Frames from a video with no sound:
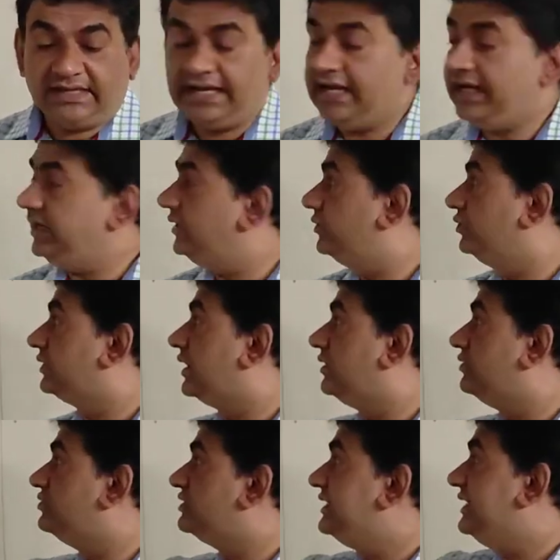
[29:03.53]
in
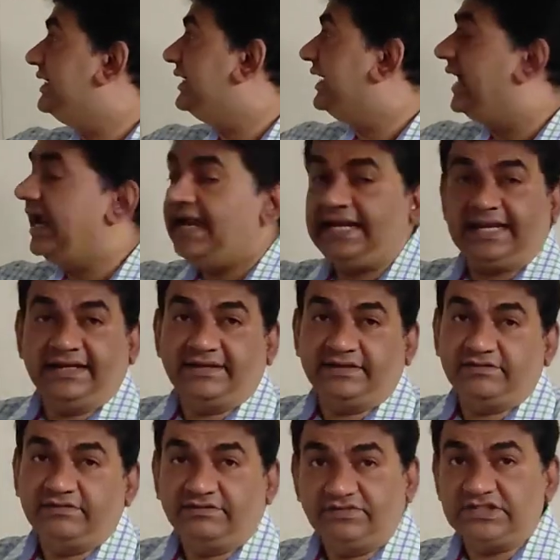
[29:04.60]
2018,
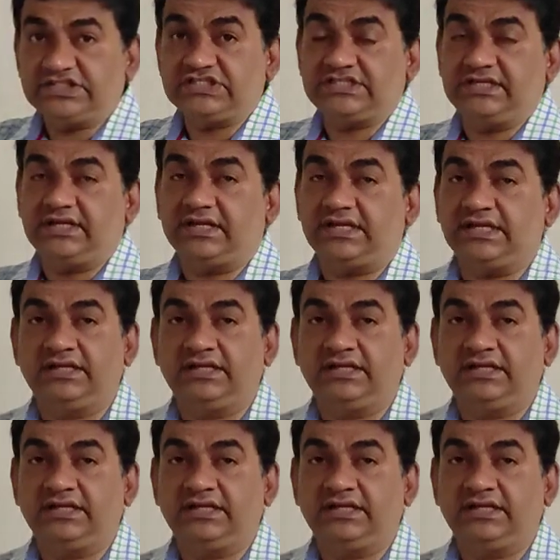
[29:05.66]
first year.